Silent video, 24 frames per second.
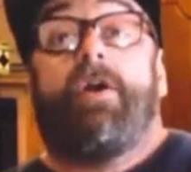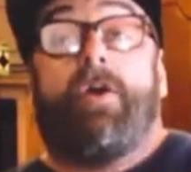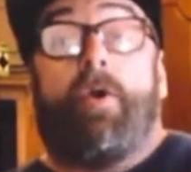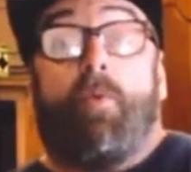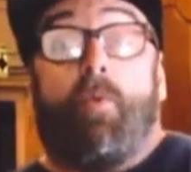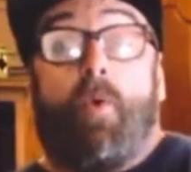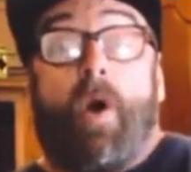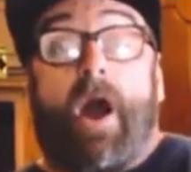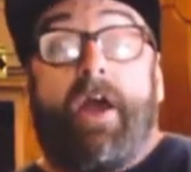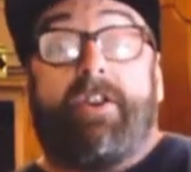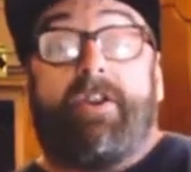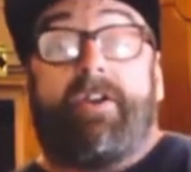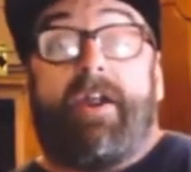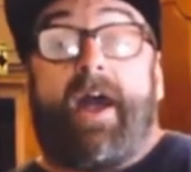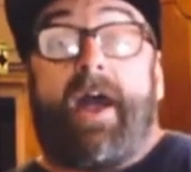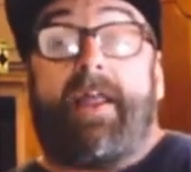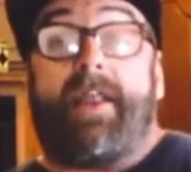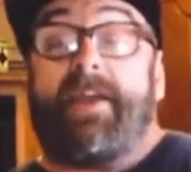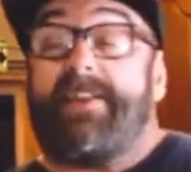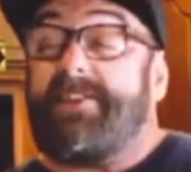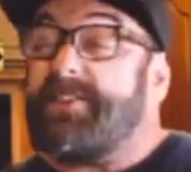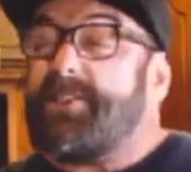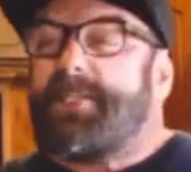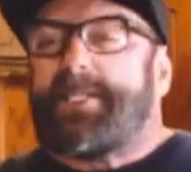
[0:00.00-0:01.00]
While you're at
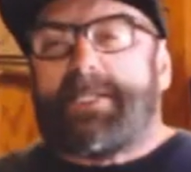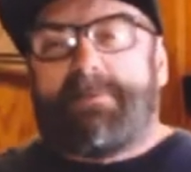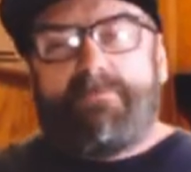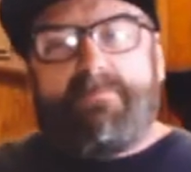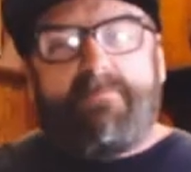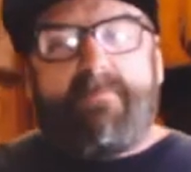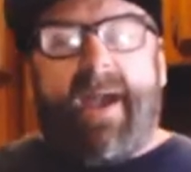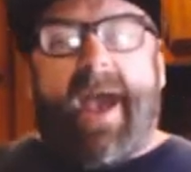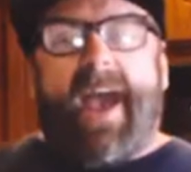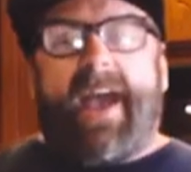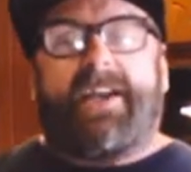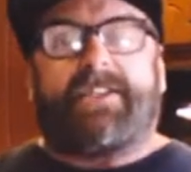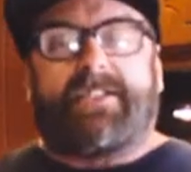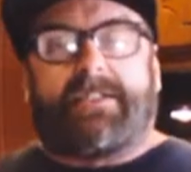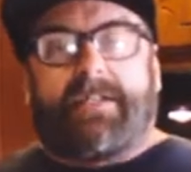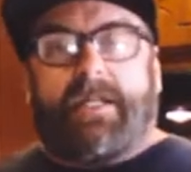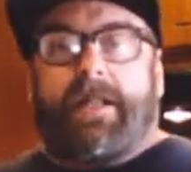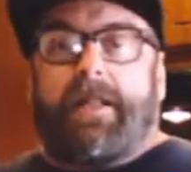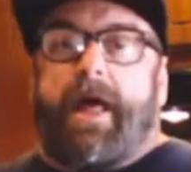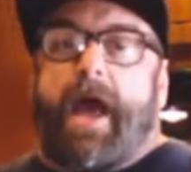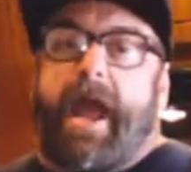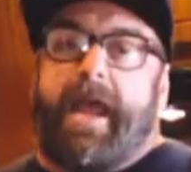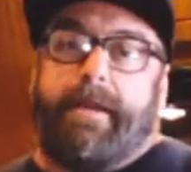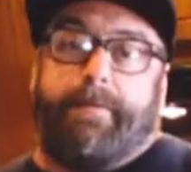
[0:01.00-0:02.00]
it, smash the
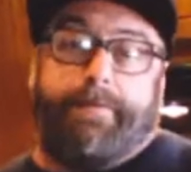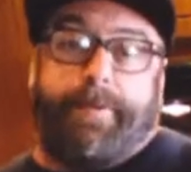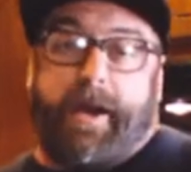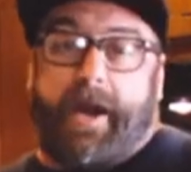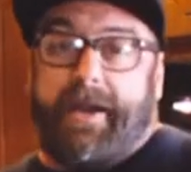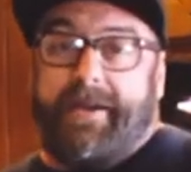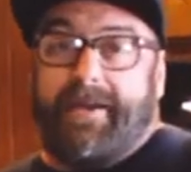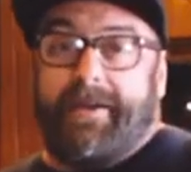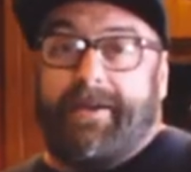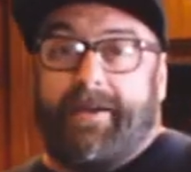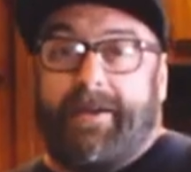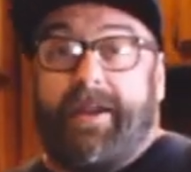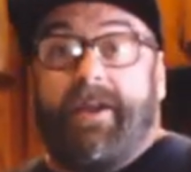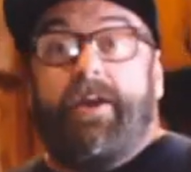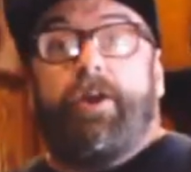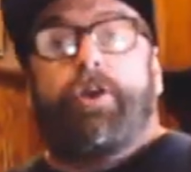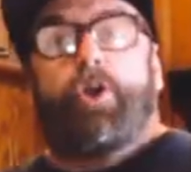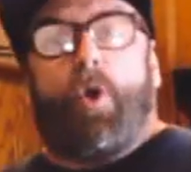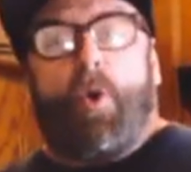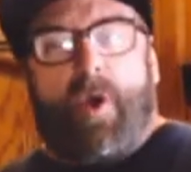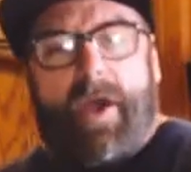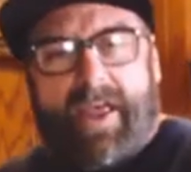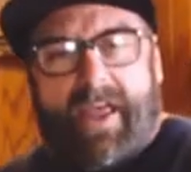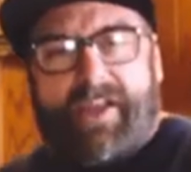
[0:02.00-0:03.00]
like button.
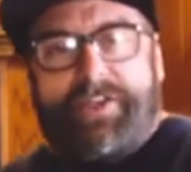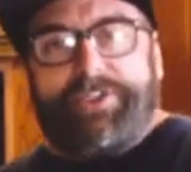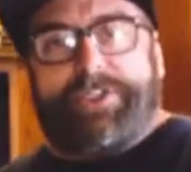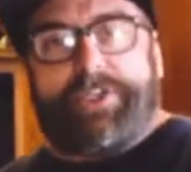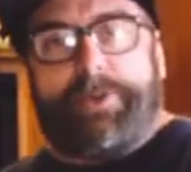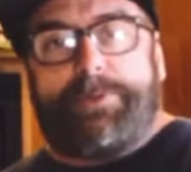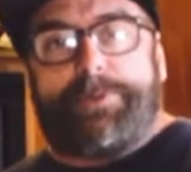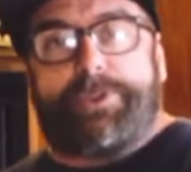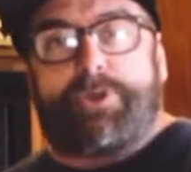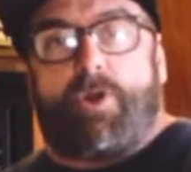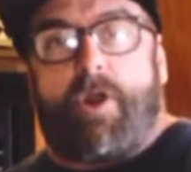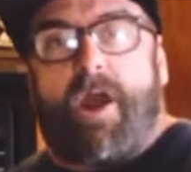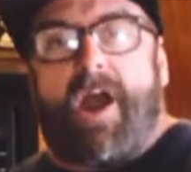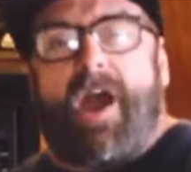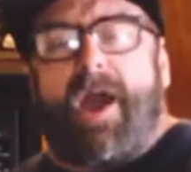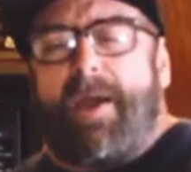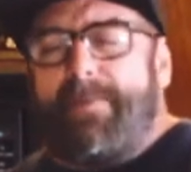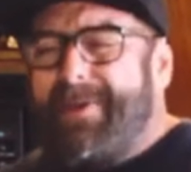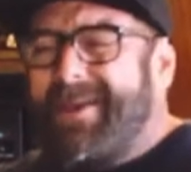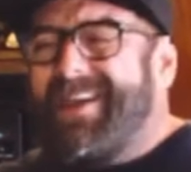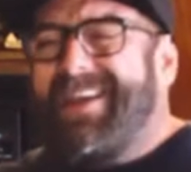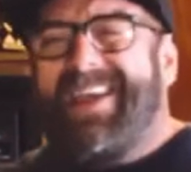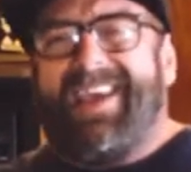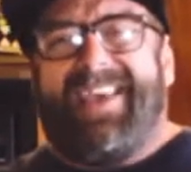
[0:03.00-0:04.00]
Go ahead and
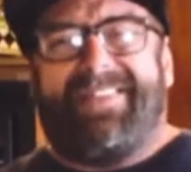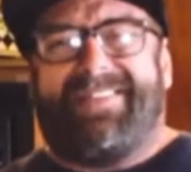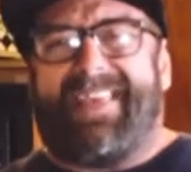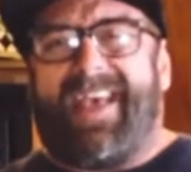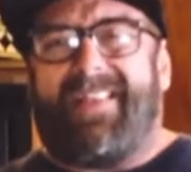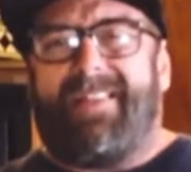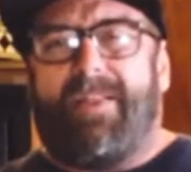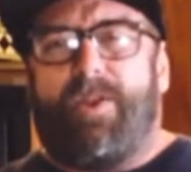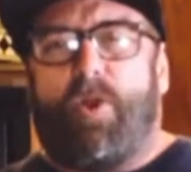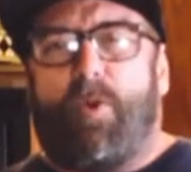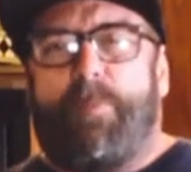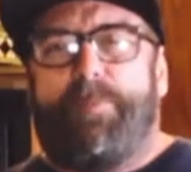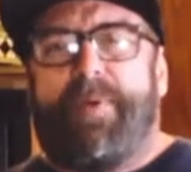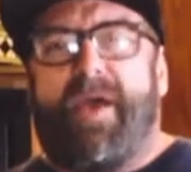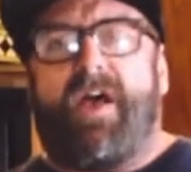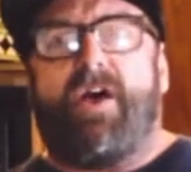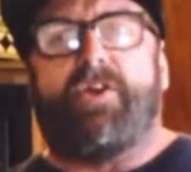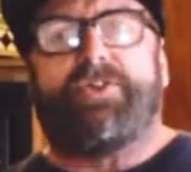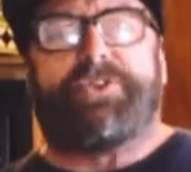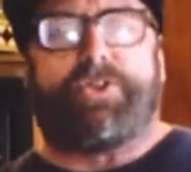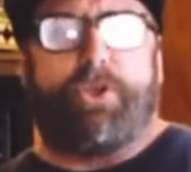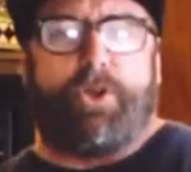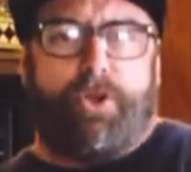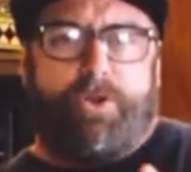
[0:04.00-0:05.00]
subscribe. Hit that little bell
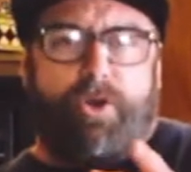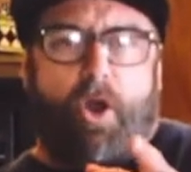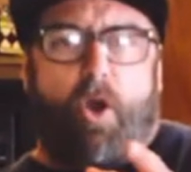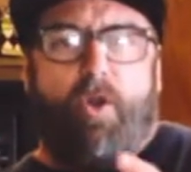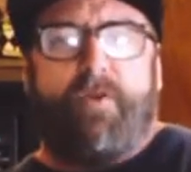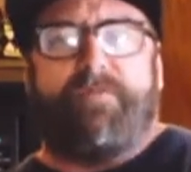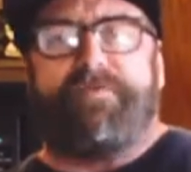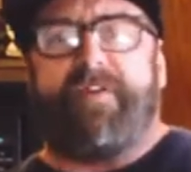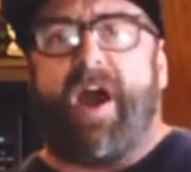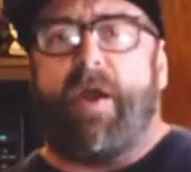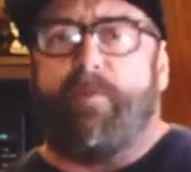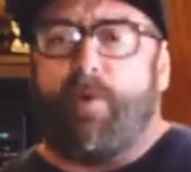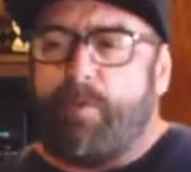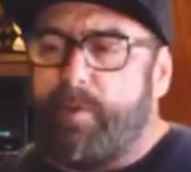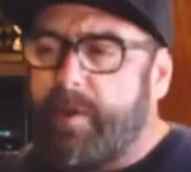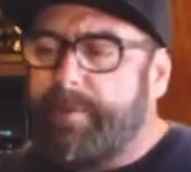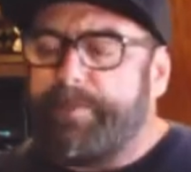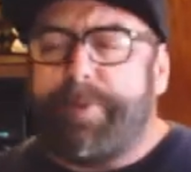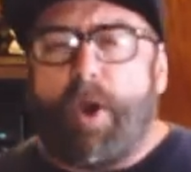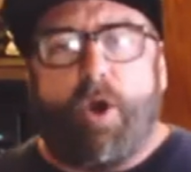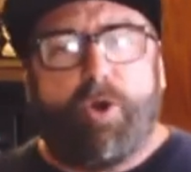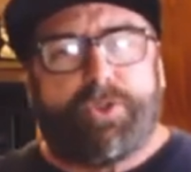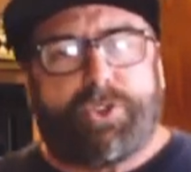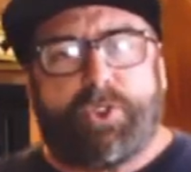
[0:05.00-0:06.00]
so you're notified when we
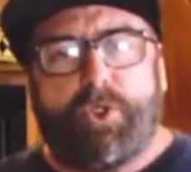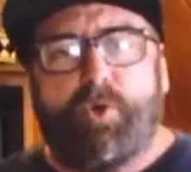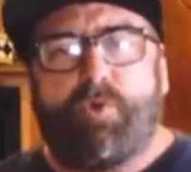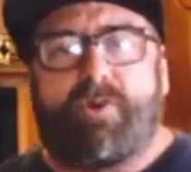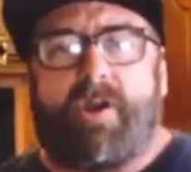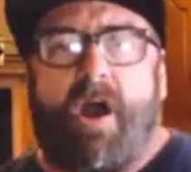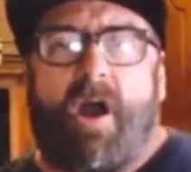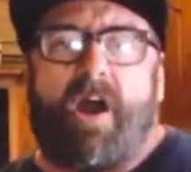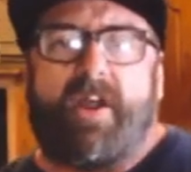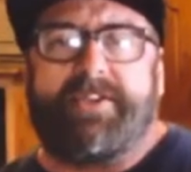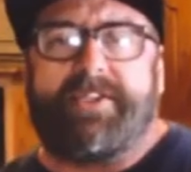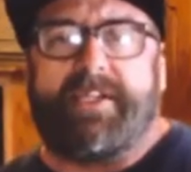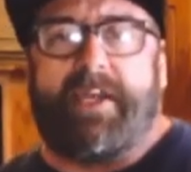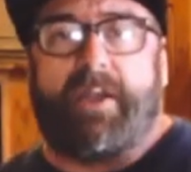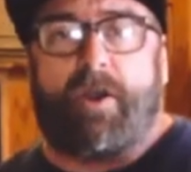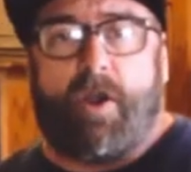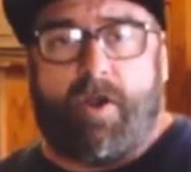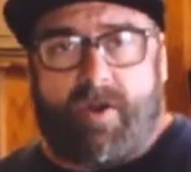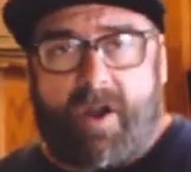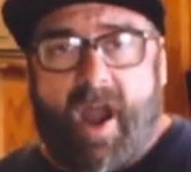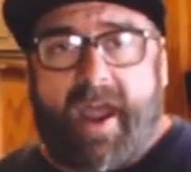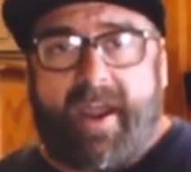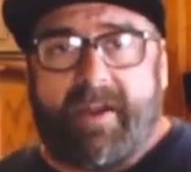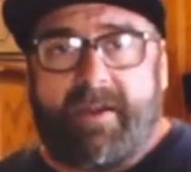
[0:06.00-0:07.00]
post new content, all
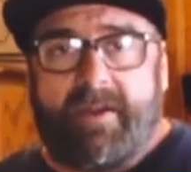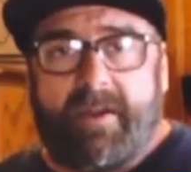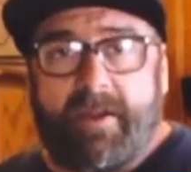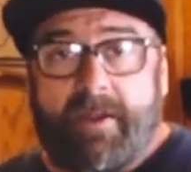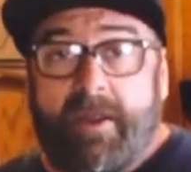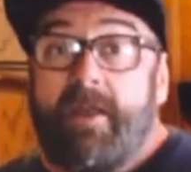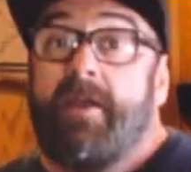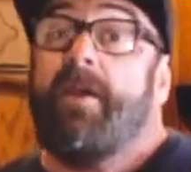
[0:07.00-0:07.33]
right?